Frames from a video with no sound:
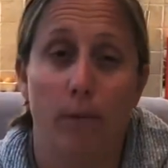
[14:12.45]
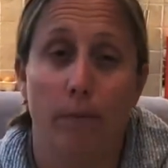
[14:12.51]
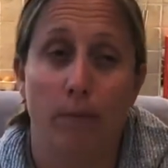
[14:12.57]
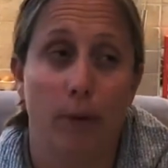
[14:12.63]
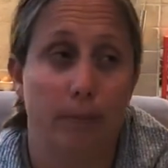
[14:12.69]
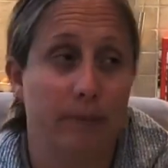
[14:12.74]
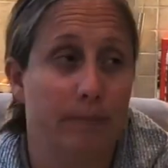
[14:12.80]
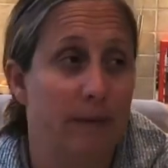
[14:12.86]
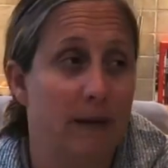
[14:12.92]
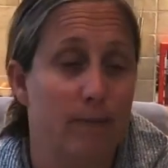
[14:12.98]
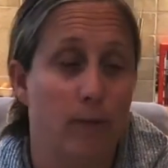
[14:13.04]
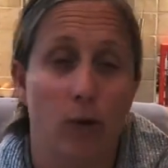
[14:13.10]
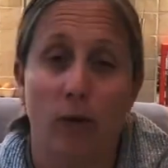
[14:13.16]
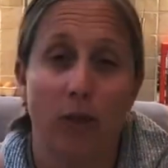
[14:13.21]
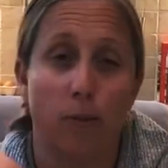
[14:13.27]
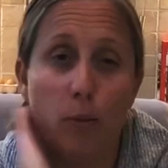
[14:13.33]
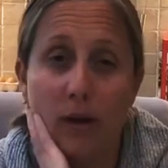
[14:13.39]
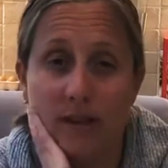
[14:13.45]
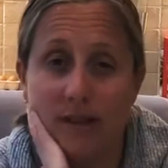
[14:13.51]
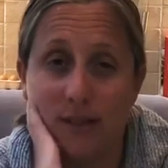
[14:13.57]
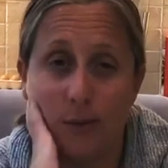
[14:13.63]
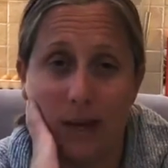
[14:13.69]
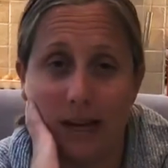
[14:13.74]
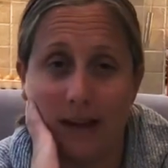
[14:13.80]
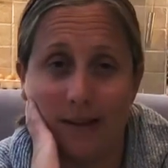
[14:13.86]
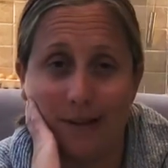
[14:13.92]
probably more than once a
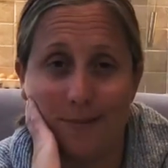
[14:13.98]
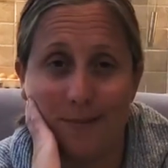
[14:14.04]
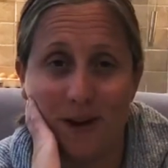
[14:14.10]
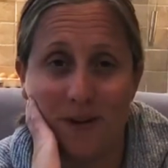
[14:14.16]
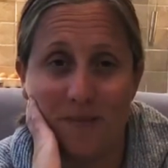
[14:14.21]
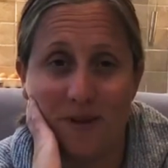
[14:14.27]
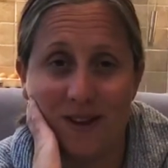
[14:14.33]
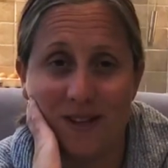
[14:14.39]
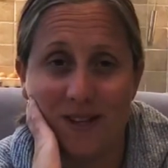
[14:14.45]
week at the moment.